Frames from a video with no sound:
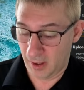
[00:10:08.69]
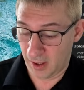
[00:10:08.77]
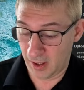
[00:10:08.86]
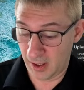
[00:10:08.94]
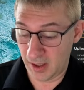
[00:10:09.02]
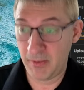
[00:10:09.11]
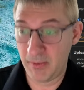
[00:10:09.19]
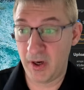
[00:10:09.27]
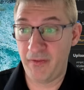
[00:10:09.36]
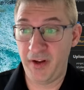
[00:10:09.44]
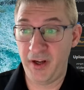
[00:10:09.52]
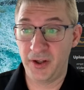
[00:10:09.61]
Not
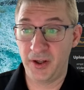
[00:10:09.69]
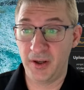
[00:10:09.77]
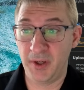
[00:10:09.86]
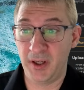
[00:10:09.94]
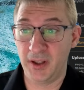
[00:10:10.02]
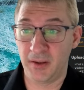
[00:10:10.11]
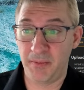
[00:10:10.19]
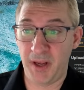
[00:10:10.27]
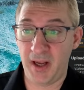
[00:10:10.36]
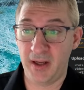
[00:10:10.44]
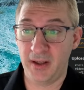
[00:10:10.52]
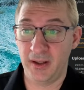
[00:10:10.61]
a feature, but is a
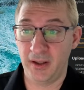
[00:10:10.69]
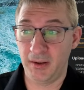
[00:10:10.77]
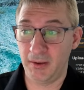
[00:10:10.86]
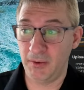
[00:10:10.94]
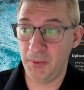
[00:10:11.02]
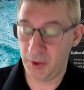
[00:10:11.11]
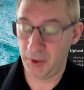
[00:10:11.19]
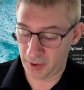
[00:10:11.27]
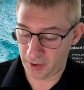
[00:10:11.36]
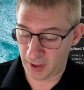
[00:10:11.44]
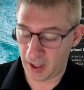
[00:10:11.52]
pain in the. Whoops.